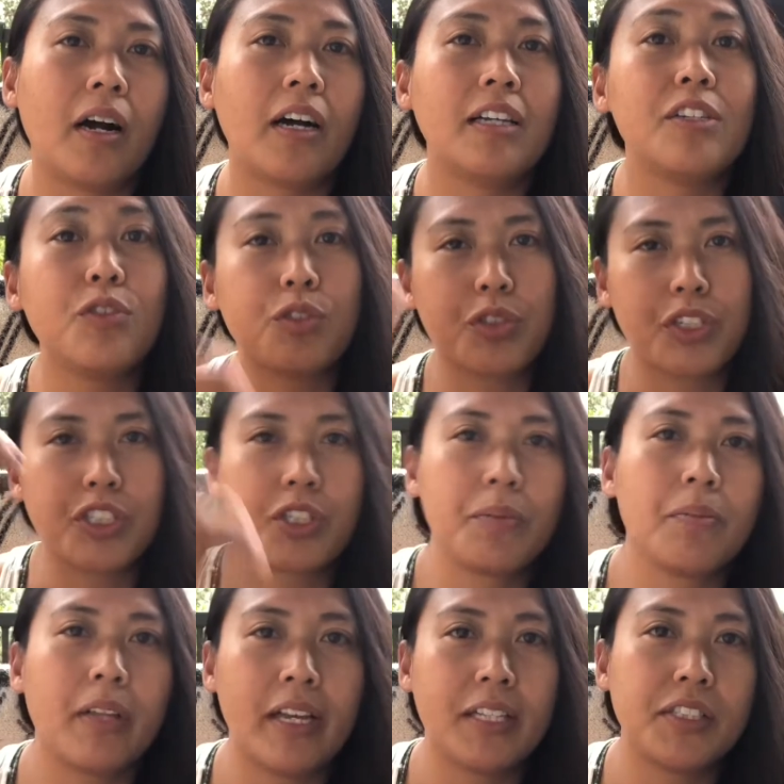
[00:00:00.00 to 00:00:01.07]
a
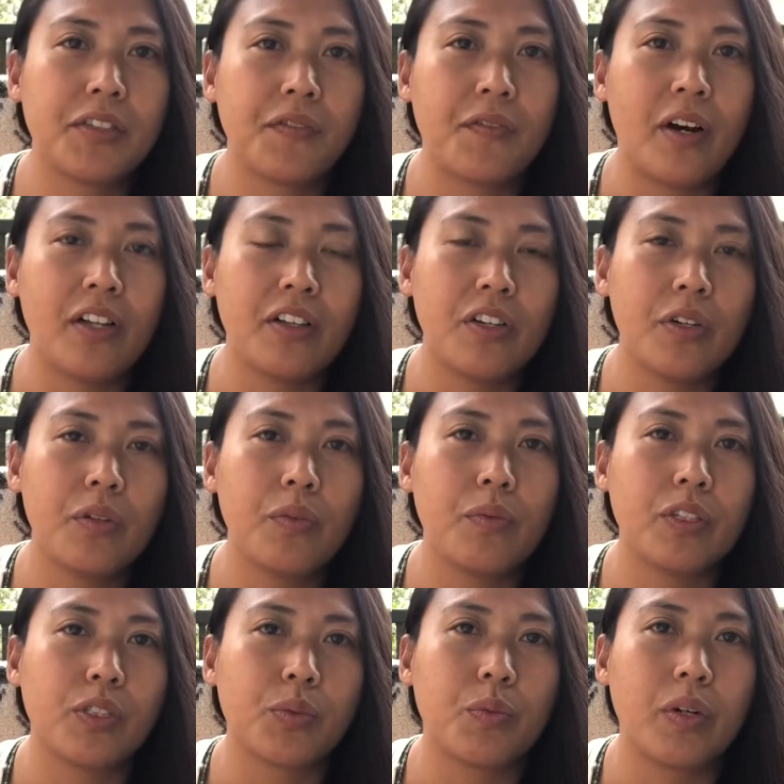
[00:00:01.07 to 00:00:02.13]
nutrition plan to follow,
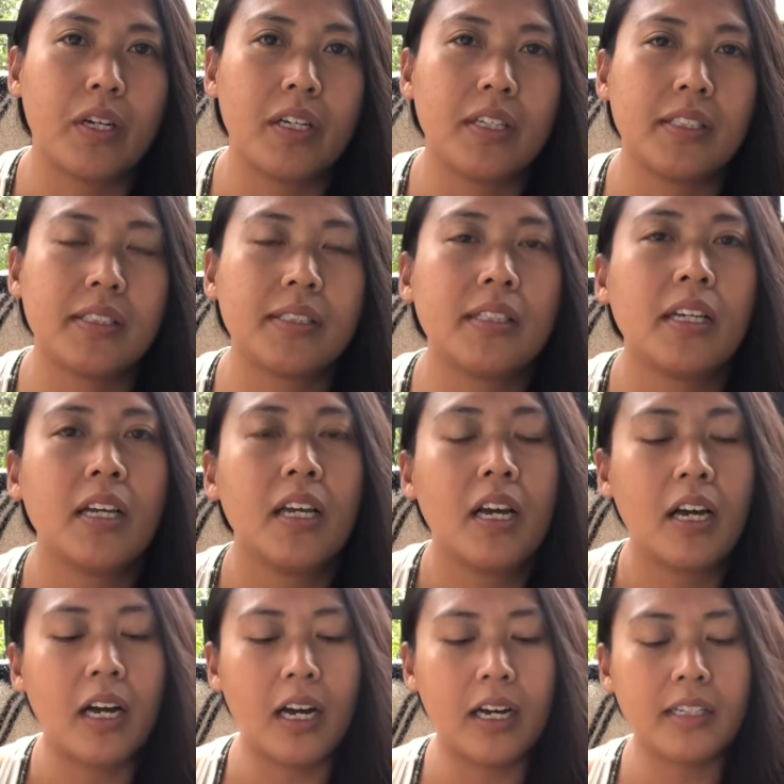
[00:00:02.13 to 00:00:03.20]
which was
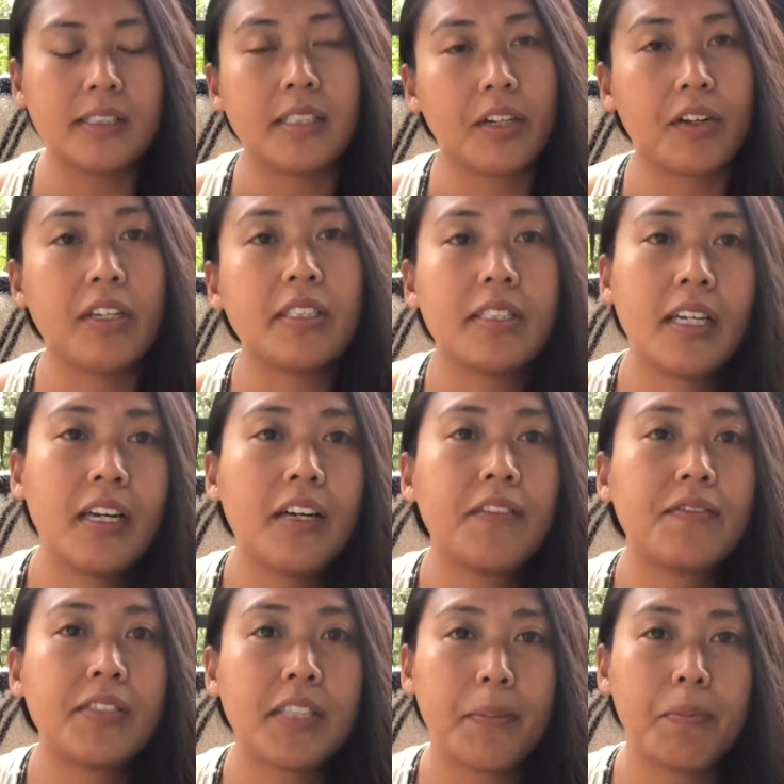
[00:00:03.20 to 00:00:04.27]
a series
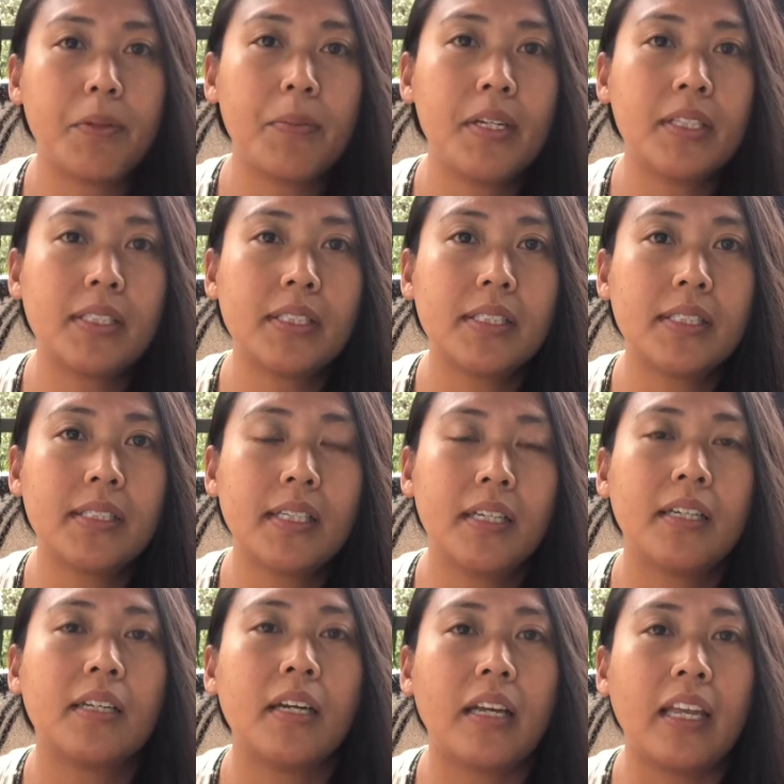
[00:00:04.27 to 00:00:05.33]
of supplements,
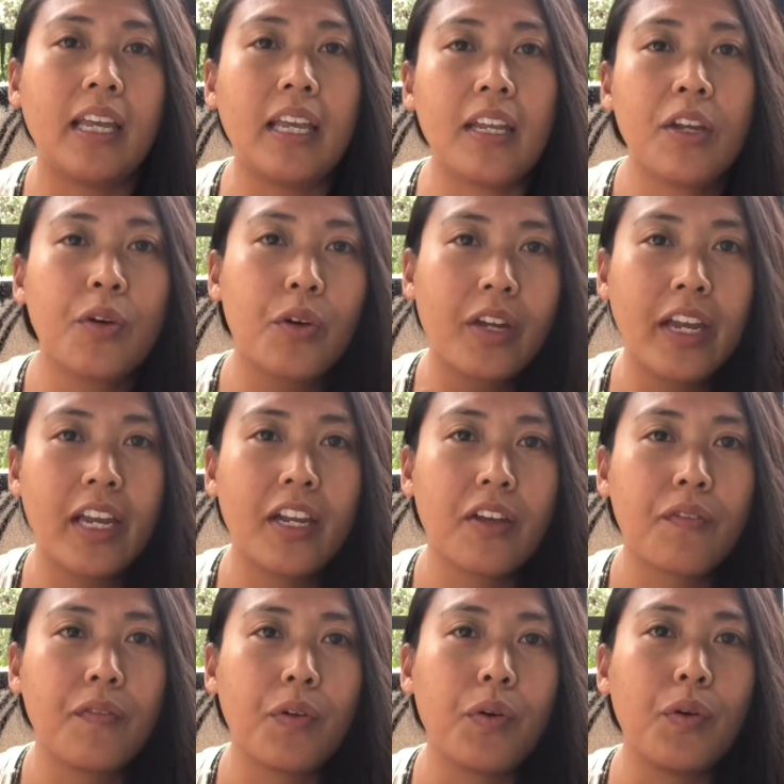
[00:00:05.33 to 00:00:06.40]
eating
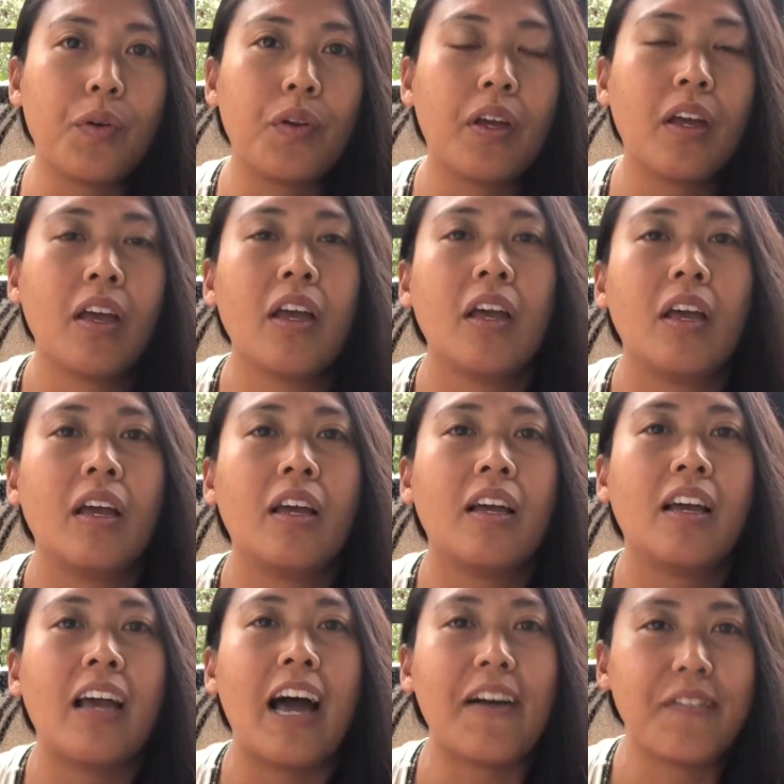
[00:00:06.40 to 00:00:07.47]
organic food,
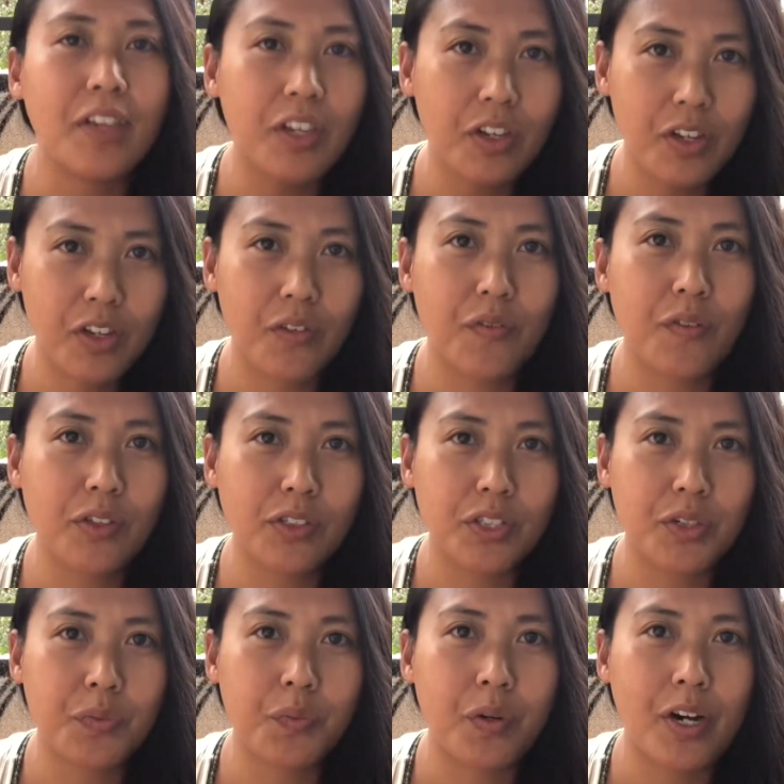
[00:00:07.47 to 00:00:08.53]
having good
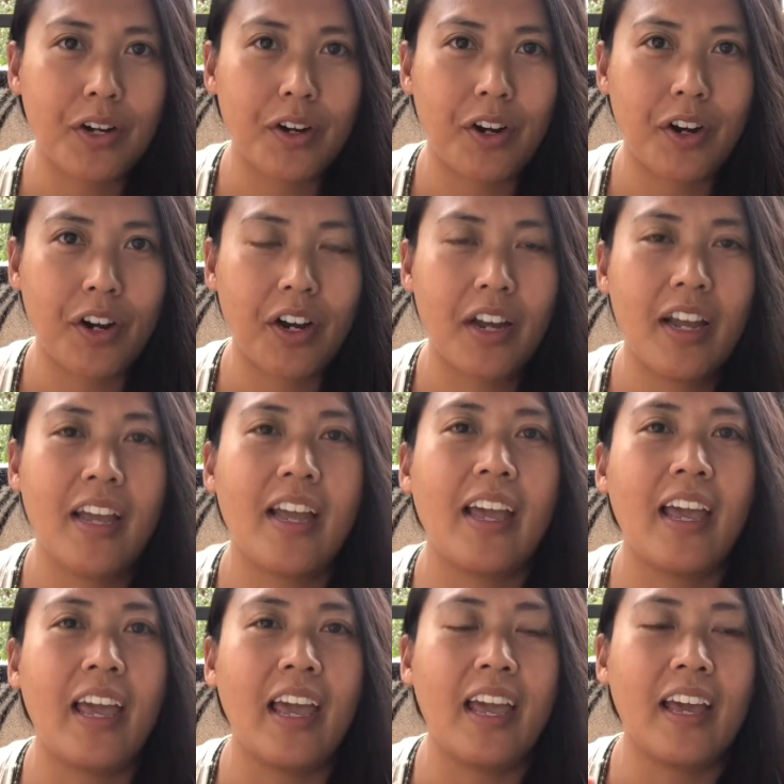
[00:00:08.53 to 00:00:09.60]
filtered water,
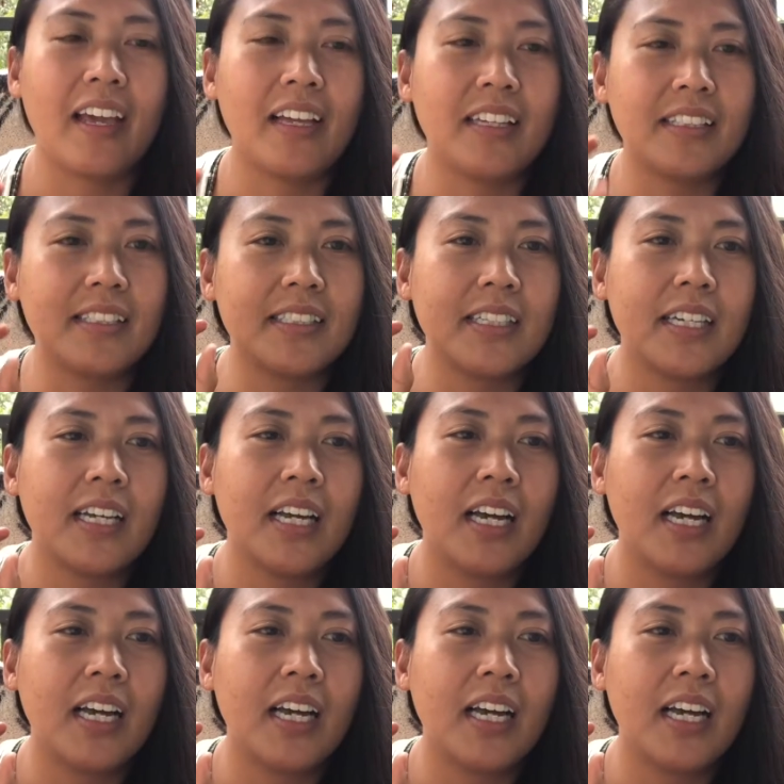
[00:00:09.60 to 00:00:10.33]
and